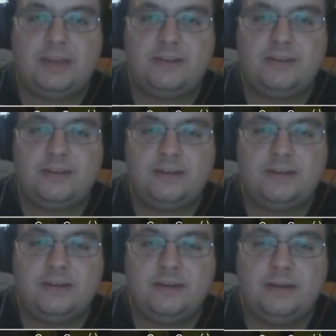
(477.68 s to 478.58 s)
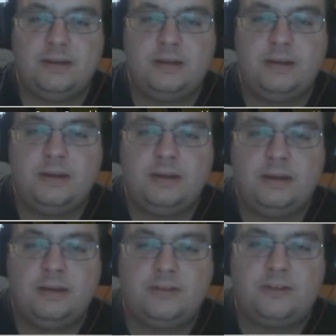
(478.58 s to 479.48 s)
extra bad.
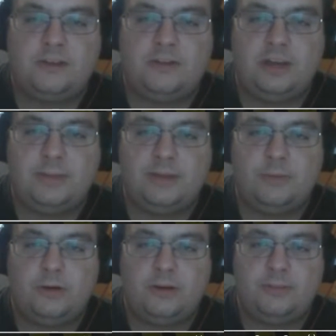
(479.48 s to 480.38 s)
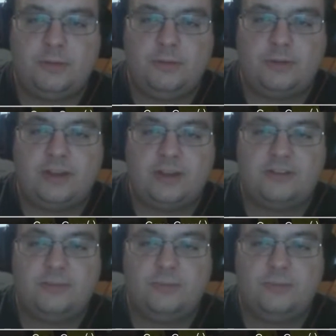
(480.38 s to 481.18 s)
This is the Cheetah Man world. It pretty much